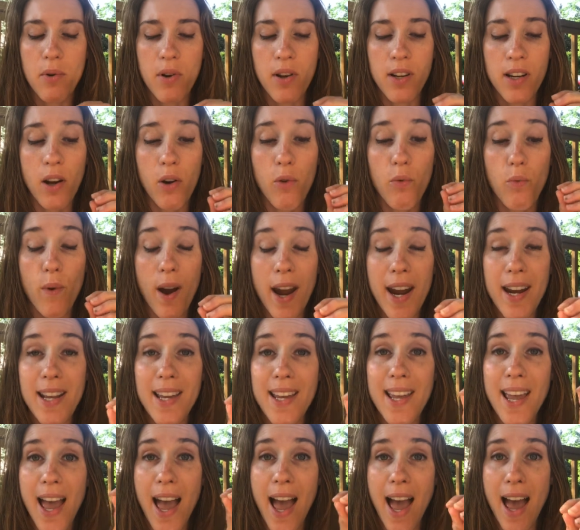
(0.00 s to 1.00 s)
and I'll write
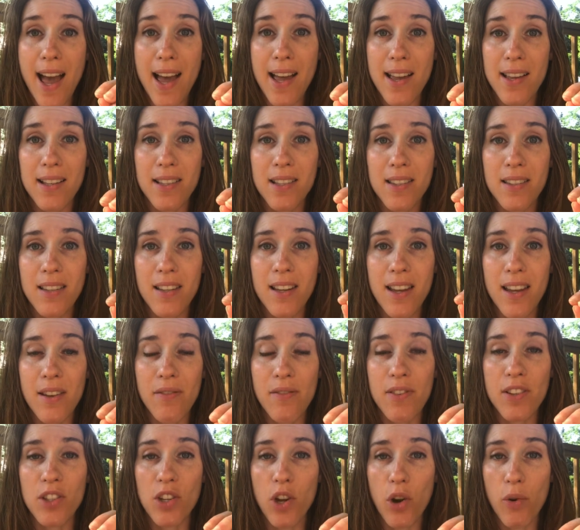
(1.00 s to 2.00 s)
it as if
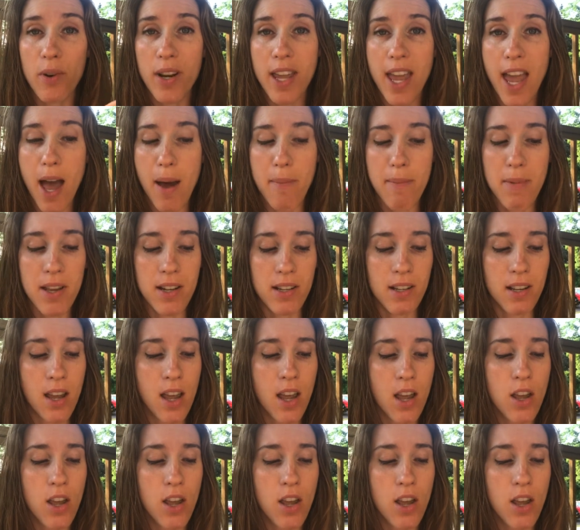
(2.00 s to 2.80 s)
it's already happened.